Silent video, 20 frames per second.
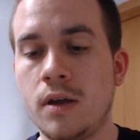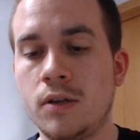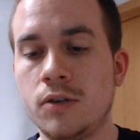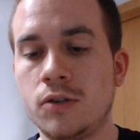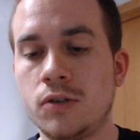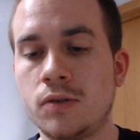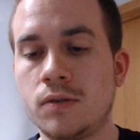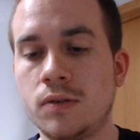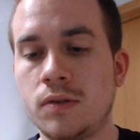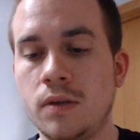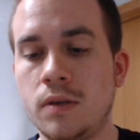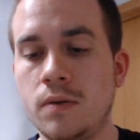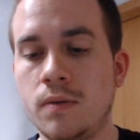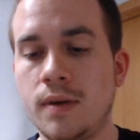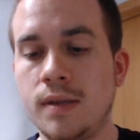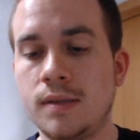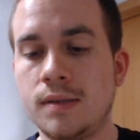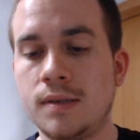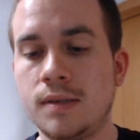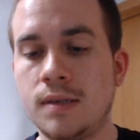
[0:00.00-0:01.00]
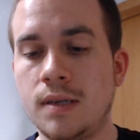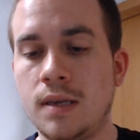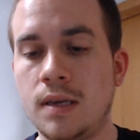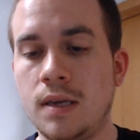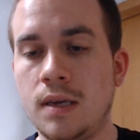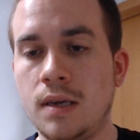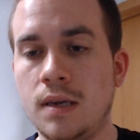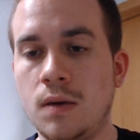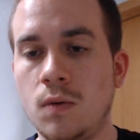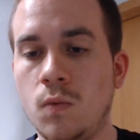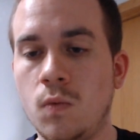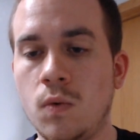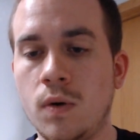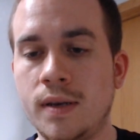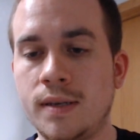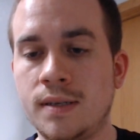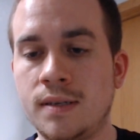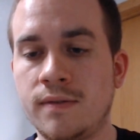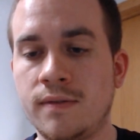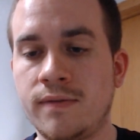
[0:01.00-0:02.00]
just so you can see
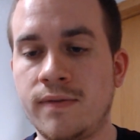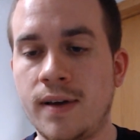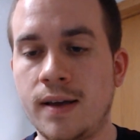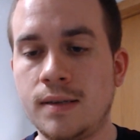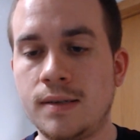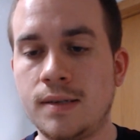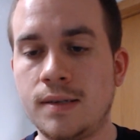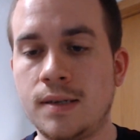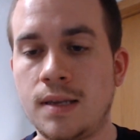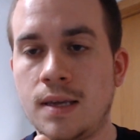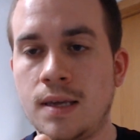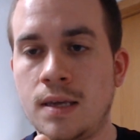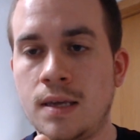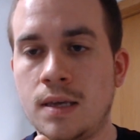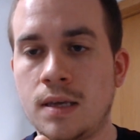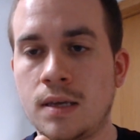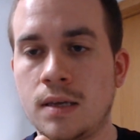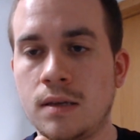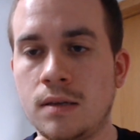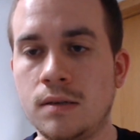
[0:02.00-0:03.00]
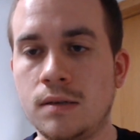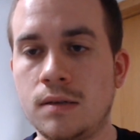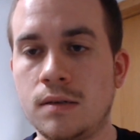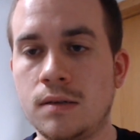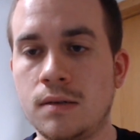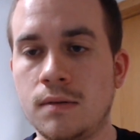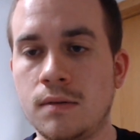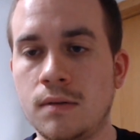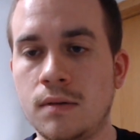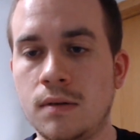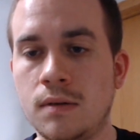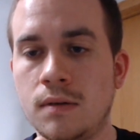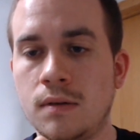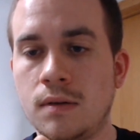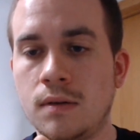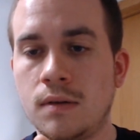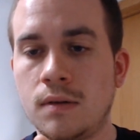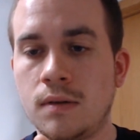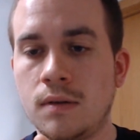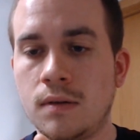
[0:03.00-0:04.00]
what device it is.
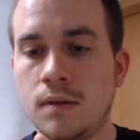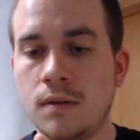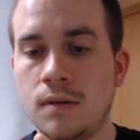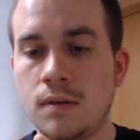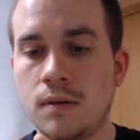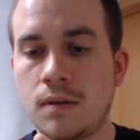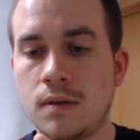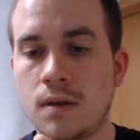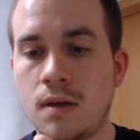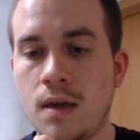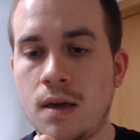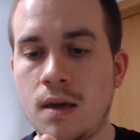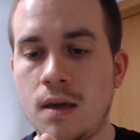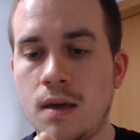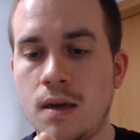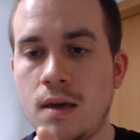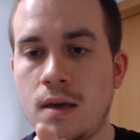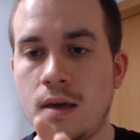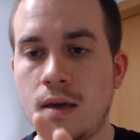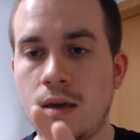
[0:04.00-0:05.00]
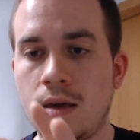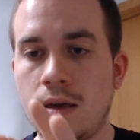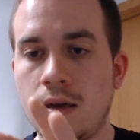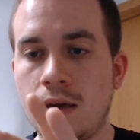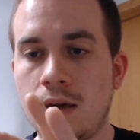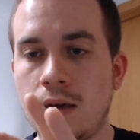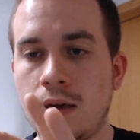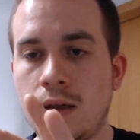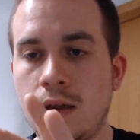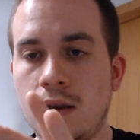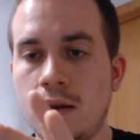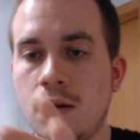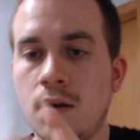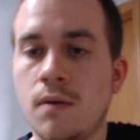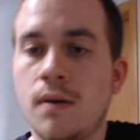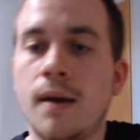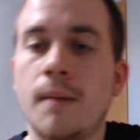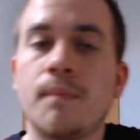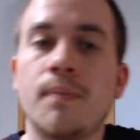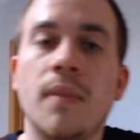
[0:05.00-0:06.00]
And
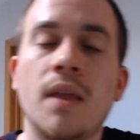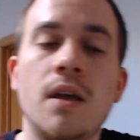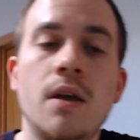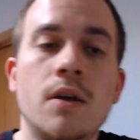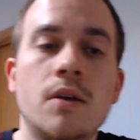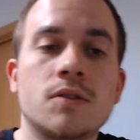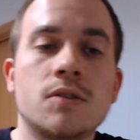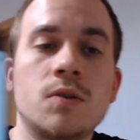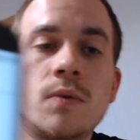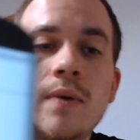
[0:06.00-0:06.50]
okay, so